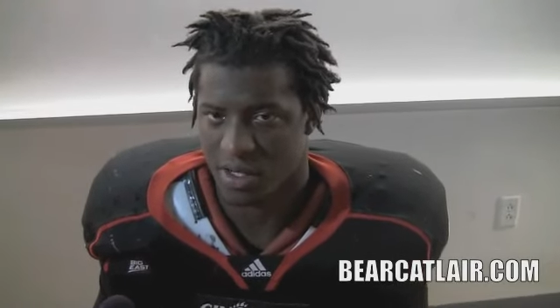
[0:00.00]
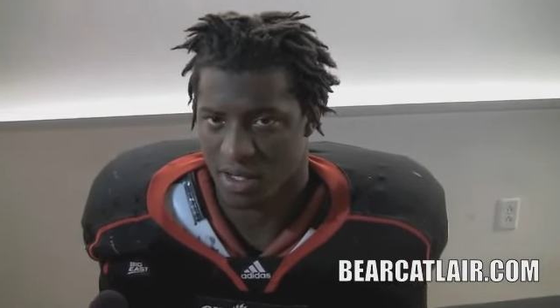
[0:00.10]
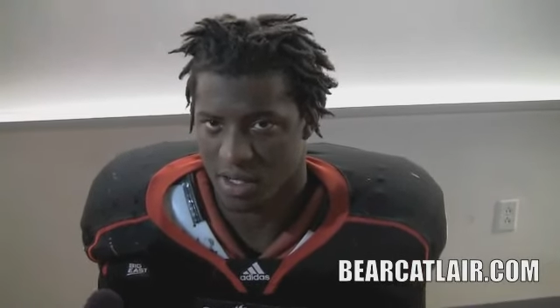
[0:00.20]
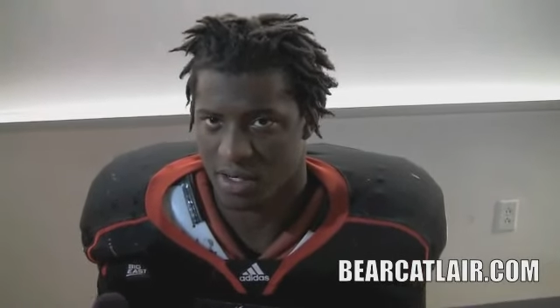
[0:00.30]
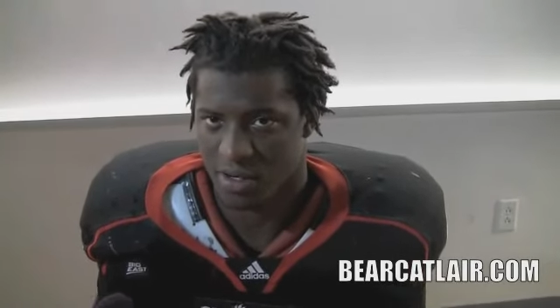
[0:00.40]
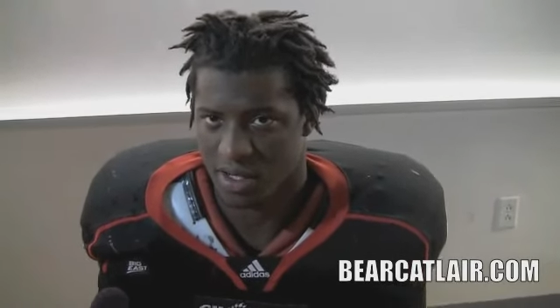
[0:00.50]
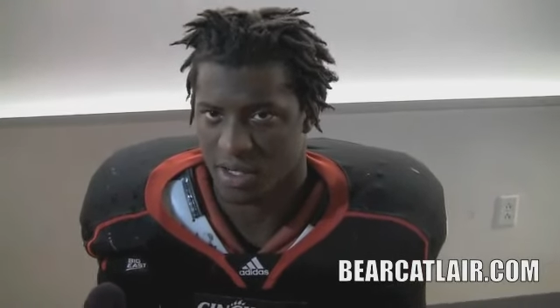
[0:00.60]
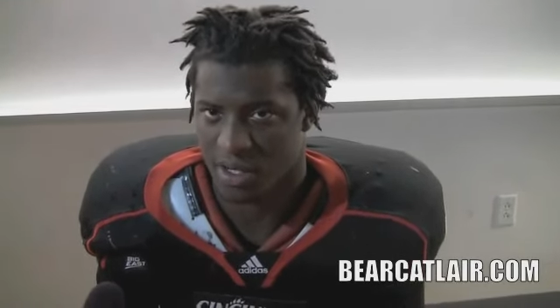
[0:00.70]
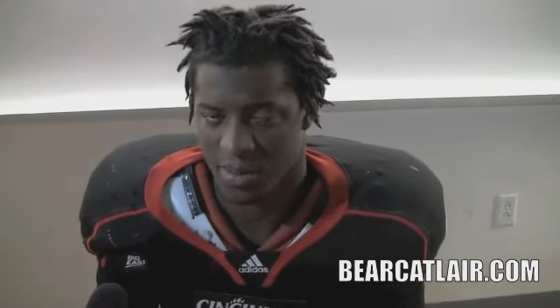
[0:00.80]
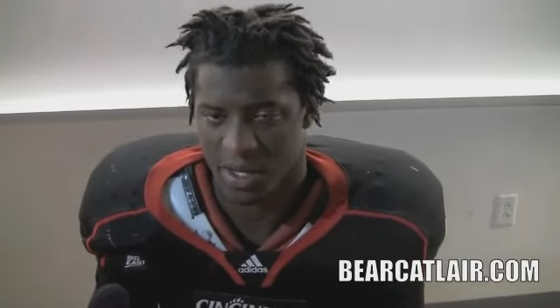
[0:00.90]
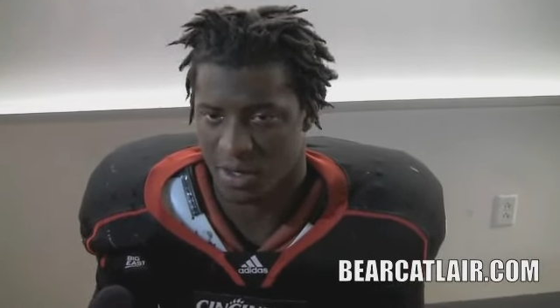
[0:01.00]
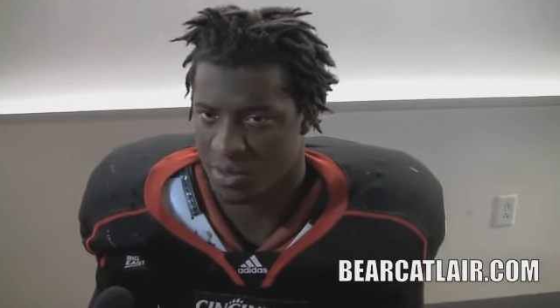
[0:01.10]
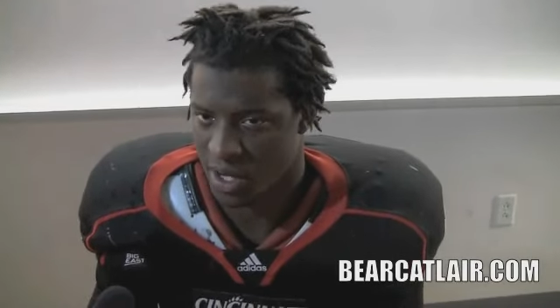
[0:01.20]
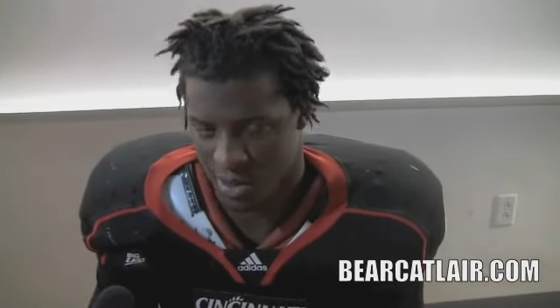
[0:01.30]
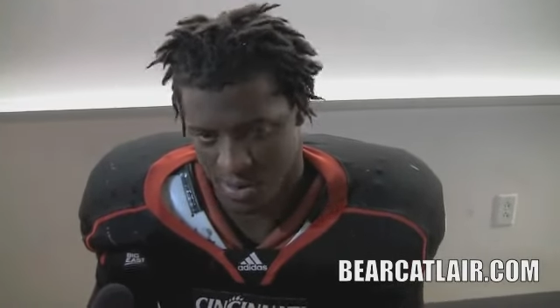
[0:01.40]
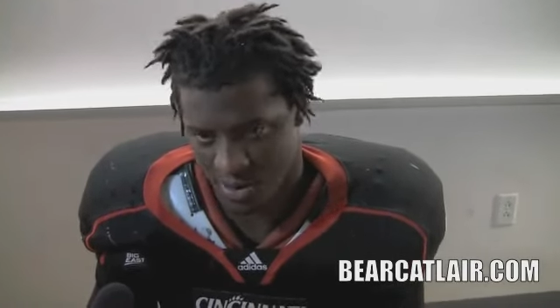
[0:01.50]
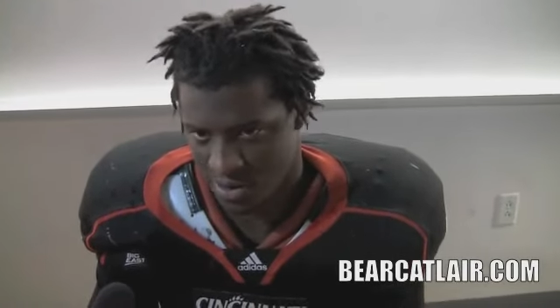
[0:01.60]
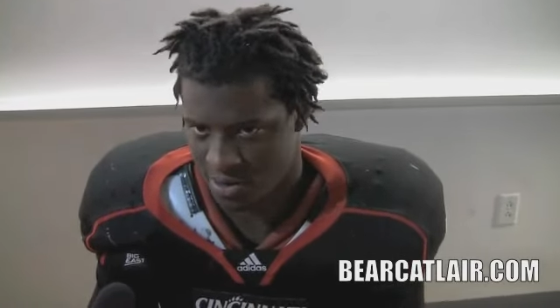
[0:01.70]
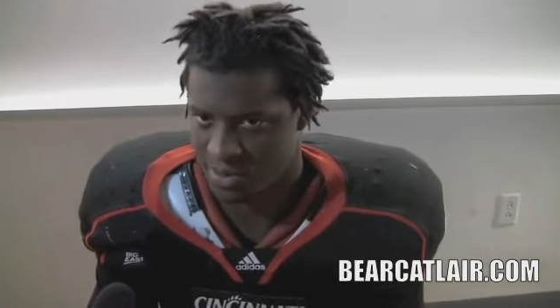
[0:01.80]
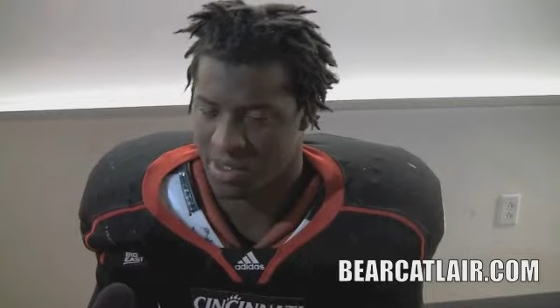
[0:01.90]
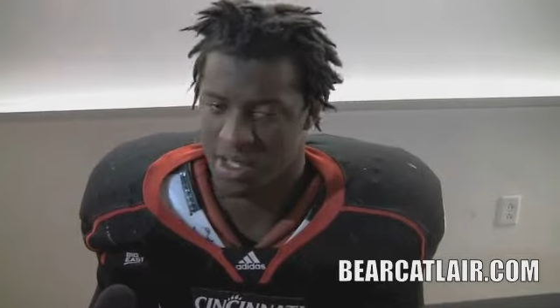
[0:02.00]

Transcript: Oh, yeah. I mean, in the weight room,